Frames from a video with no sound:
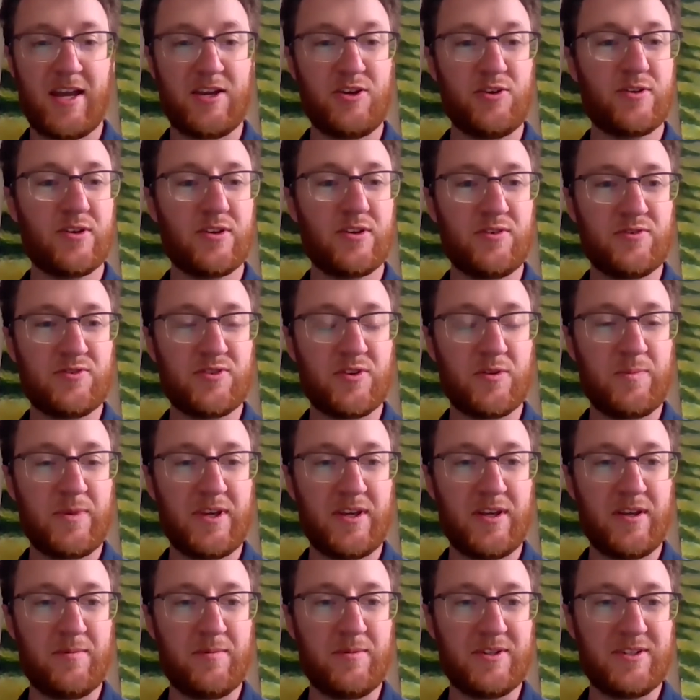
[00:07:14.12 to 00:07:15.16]
you can use your
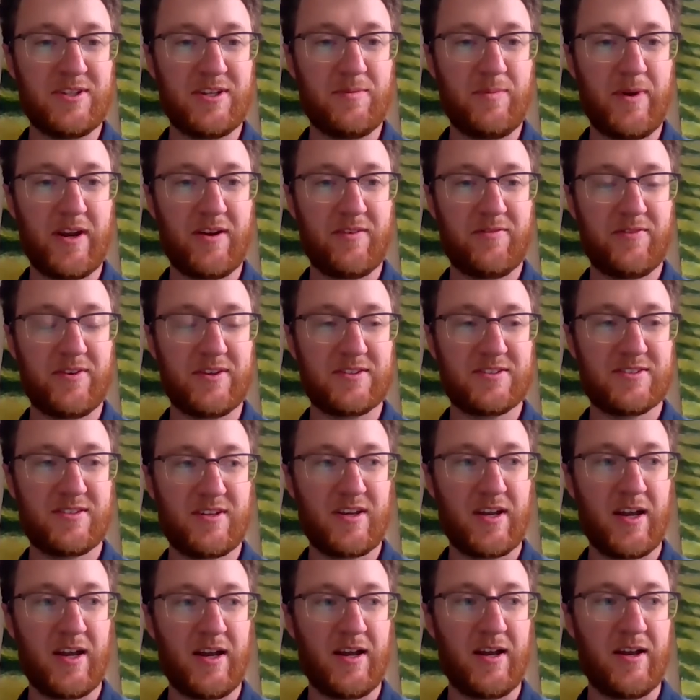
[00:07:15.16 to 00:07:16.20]
PEBT
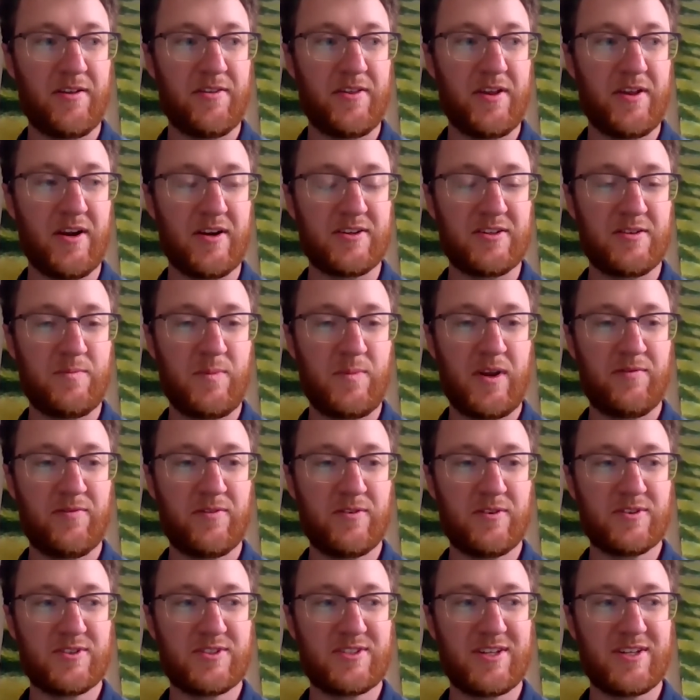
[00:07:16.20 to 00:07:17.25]
benefits there to pay
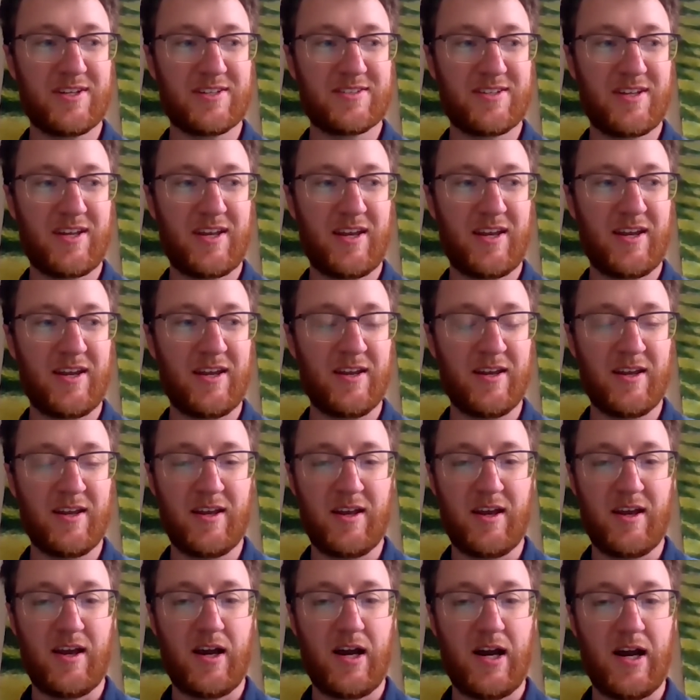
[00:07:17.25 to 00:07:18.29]
for your CSA
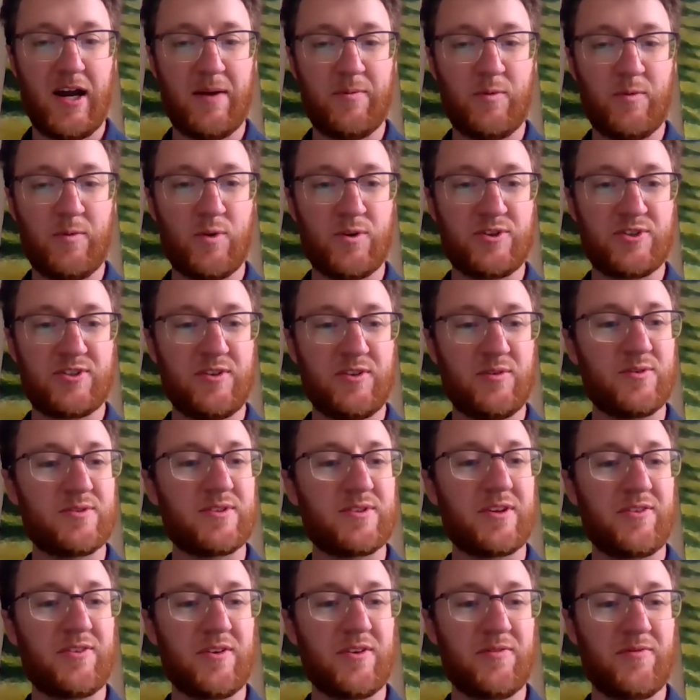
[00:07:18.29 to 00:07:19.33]
or just to
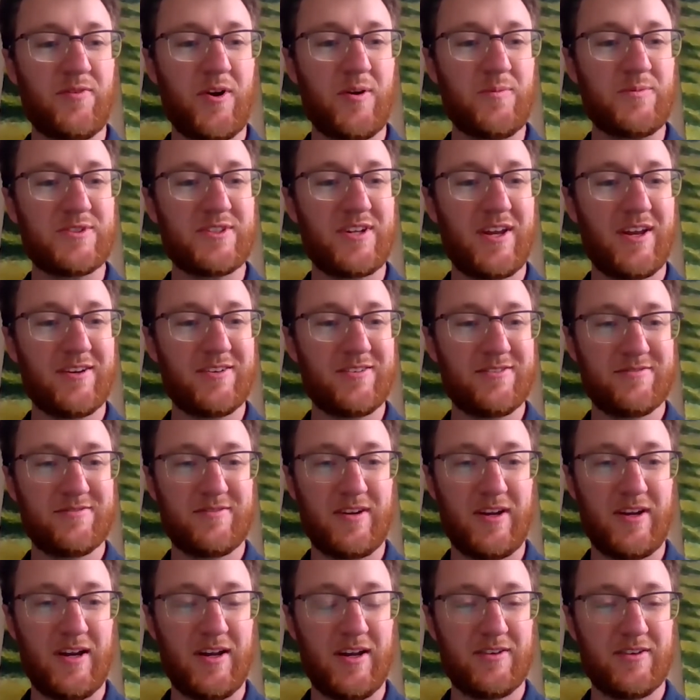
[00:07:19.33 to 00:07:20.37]
use at their farm stand.
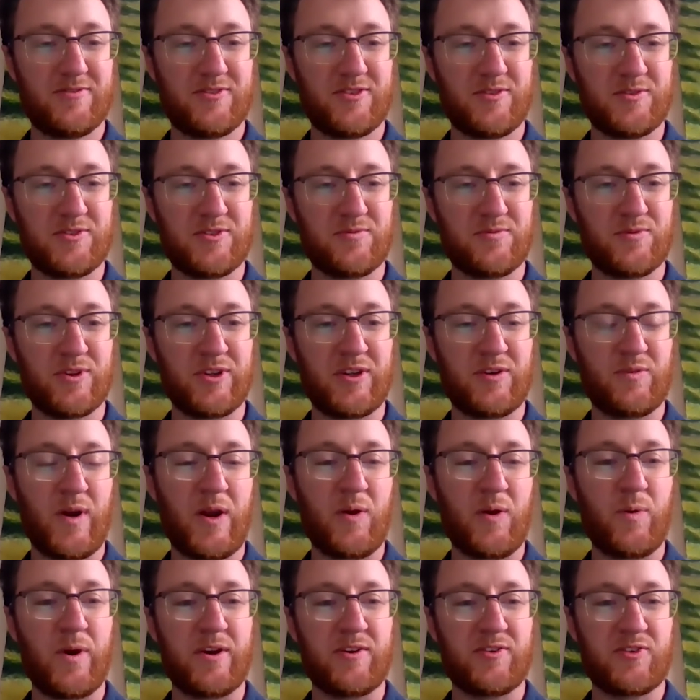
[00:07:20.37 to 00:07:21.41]
So it's a really
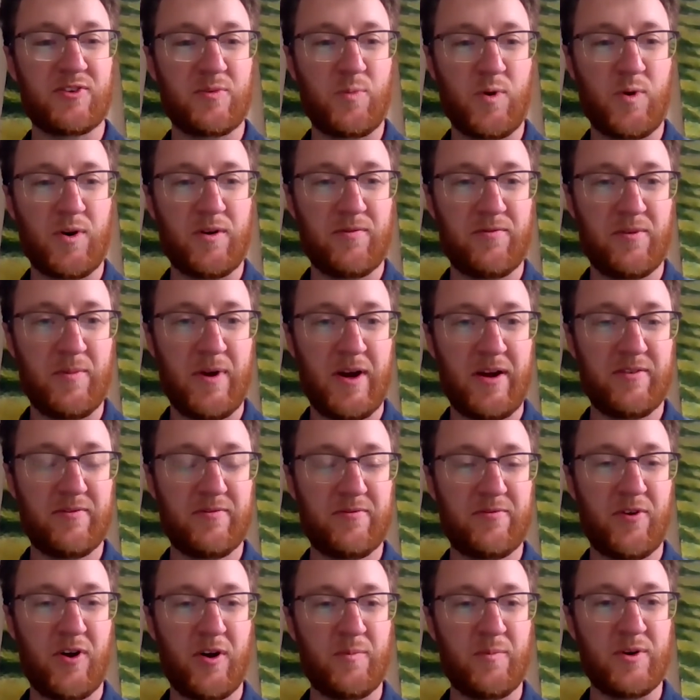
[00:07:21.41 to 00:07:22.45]
great way to support Vermont
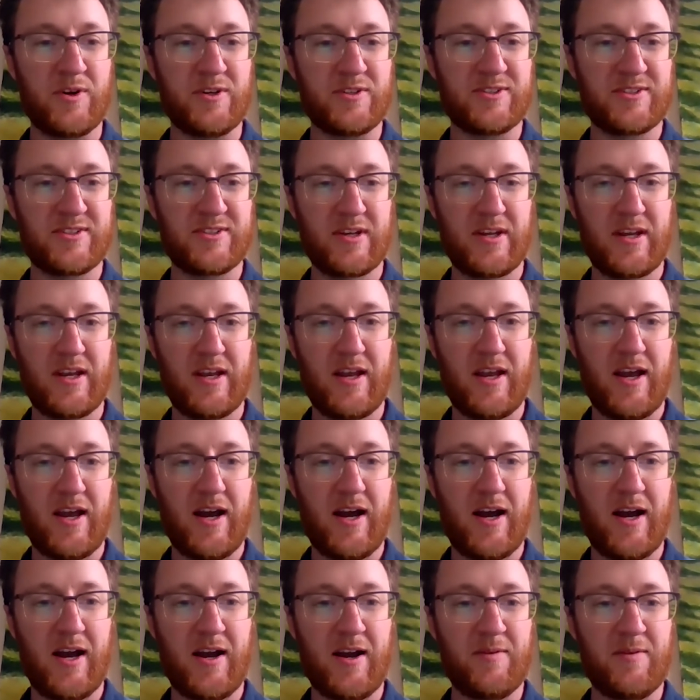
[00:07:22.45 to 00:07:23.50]
farmers
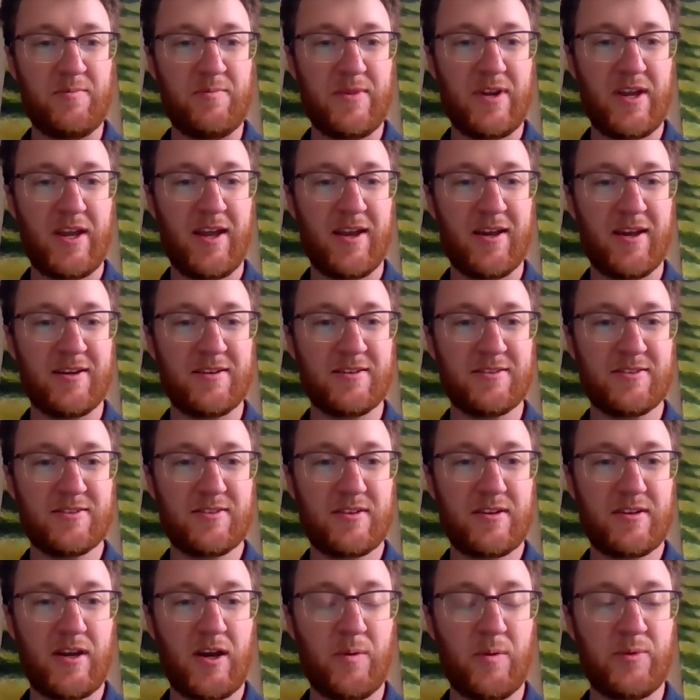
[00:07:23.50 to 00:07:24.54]
and
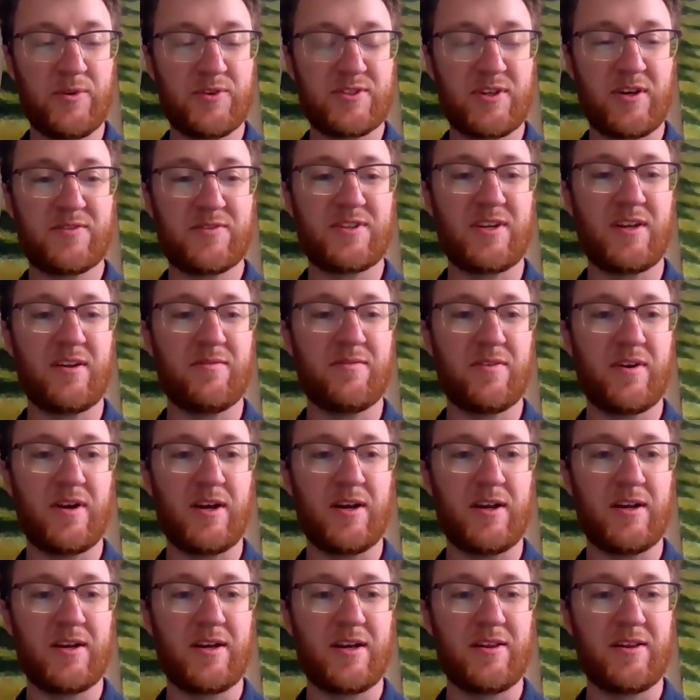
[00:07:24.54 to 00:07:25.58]
help yourself save
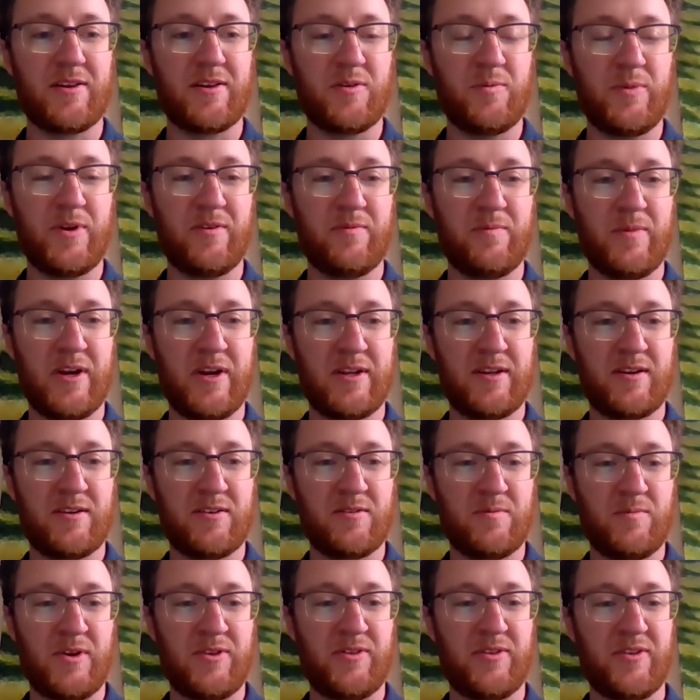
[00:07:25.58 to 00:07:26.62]
a little bit of money in
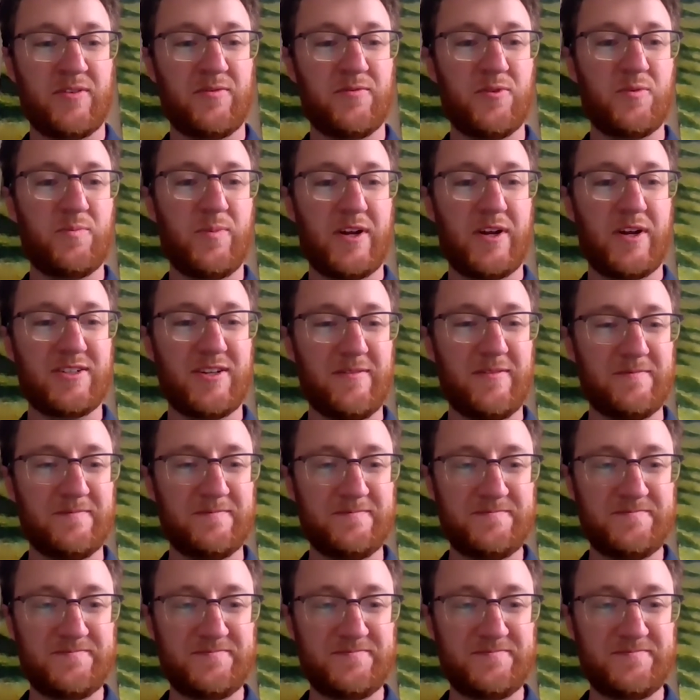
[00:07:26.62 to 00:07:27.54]
your monthly food budget.